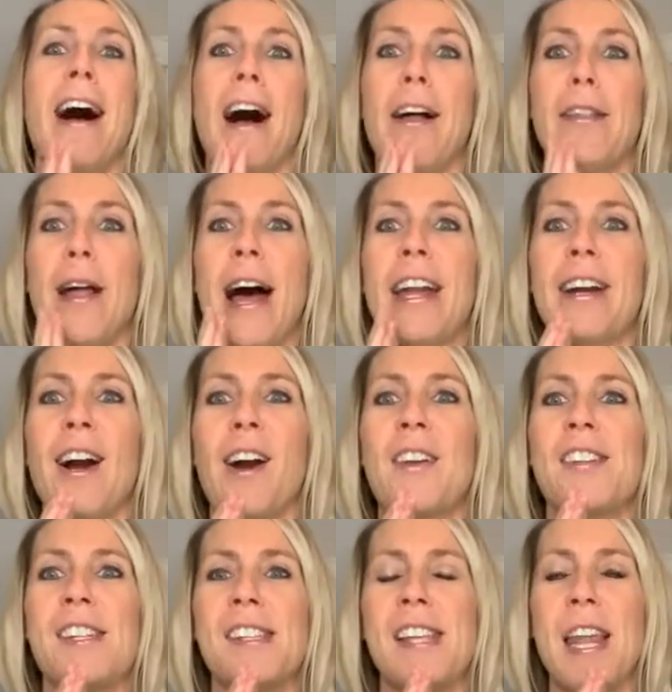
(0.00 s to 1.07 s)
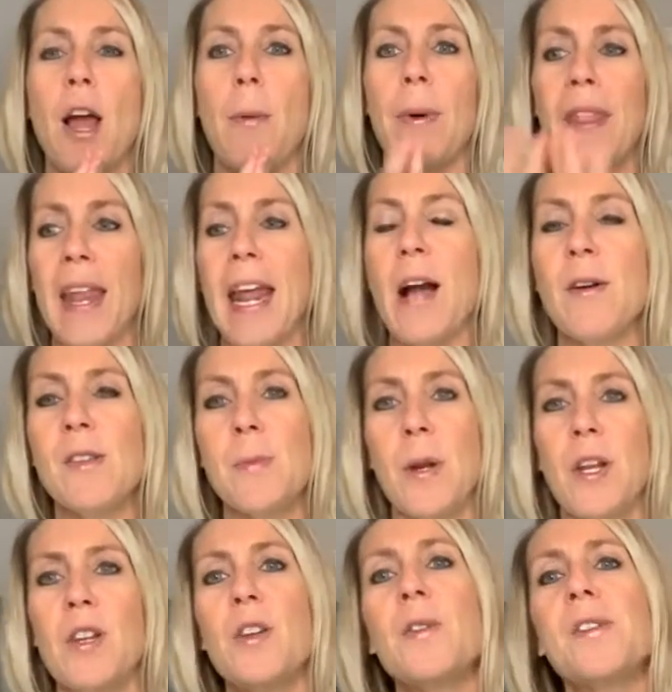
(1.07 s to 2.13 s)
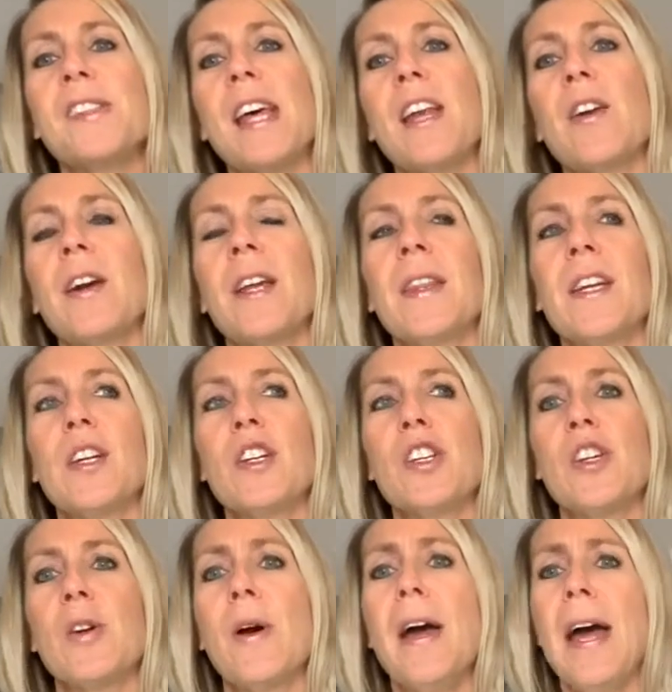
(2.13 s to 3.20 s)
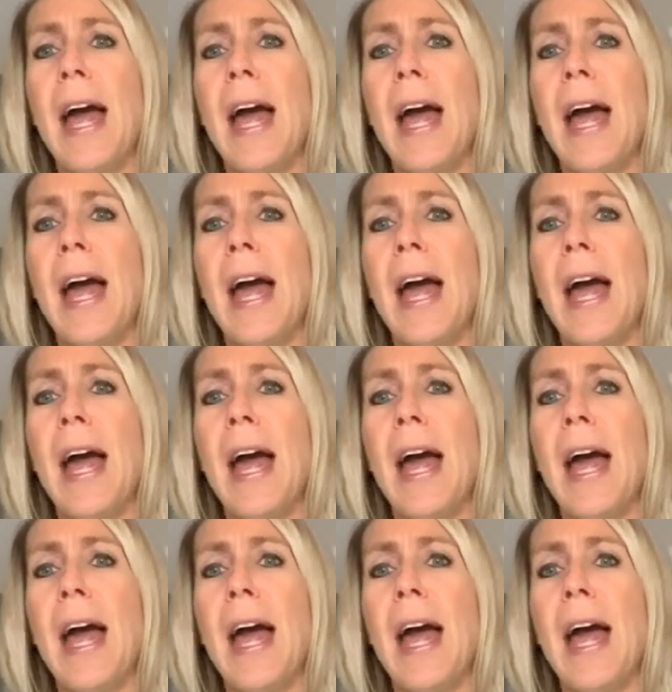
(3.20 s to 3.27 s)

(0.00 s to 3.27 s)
a lot of cards to send out. But then I always put a newsletter in there too.